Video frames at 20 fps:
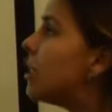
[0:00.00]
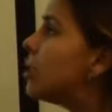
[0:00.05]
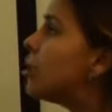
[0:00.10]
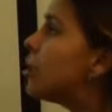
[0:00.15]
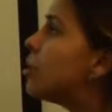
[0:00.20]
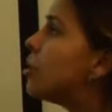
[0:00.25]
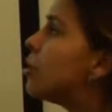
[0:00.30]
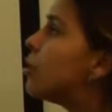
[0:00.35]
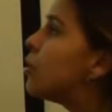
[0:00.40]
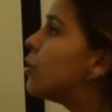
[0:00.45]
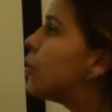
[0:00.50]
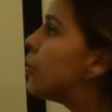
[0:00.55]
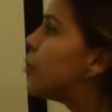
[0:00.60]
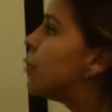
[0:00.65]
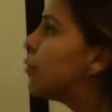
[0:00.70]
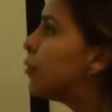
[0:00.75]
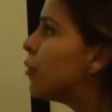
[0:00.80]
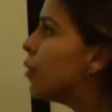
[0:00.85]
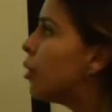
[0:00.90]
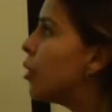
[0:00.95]
s to
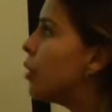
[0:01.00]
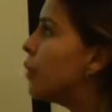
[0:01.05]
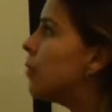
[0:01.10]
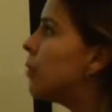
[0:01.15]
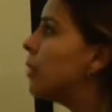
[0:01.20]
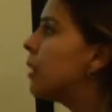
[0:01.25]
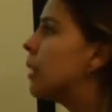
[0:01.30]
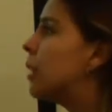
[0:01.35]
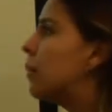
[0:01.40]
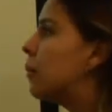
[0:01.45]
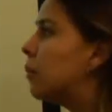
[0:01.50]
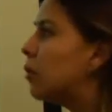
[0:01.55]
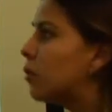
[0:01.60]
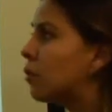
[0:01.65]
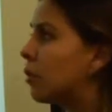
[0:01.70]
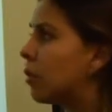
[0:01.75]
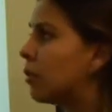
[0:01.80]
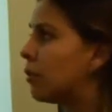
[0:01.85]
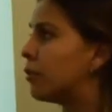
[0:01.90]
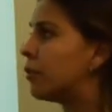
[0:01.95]
form the
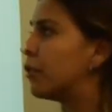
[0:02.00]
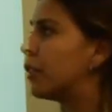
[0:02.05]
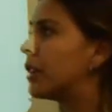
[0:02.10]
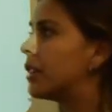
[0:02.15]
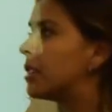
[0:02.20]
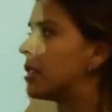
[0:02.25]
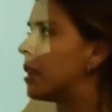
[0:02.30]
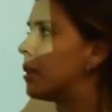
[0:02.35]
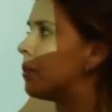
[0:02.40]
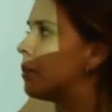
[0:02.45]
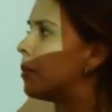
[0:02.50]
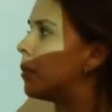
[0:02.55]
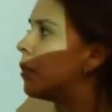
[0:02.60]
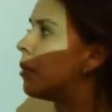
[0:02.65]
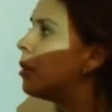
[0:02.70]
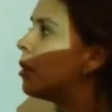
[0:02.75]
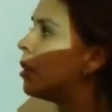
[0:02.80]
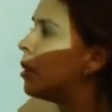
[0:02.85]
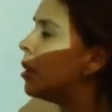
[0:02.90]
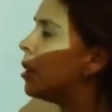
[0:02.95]
plural. For example,
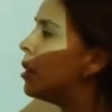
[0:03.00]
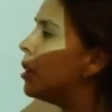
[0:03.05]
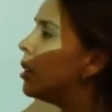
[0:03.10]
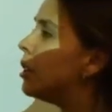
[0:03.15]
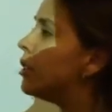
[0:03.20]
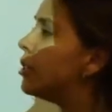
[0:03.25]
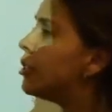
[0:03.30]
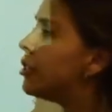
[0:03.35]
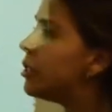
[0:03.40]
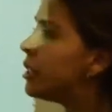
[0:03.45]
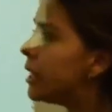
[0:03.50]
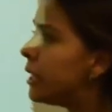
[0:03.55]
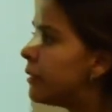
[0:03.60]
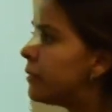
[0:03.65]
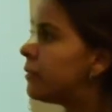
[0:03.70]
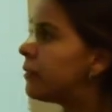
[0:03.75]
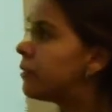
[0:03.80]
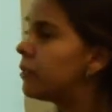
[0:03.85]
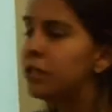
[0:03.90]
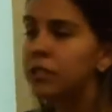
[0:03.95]

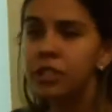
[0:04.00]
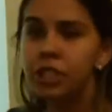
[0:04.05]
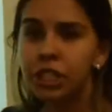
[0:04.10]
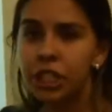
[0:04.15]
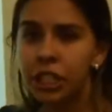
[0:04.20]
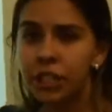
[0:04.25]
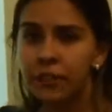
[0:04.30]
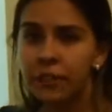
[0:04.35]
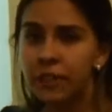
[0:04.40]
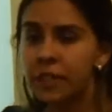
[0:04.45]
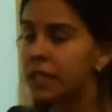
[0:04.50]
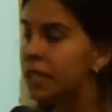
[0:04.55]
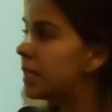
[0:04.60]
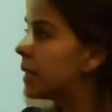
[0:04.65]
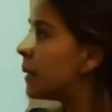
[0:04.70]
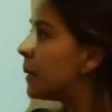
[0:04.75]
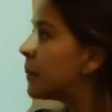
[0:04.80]
sheaf, sheaves,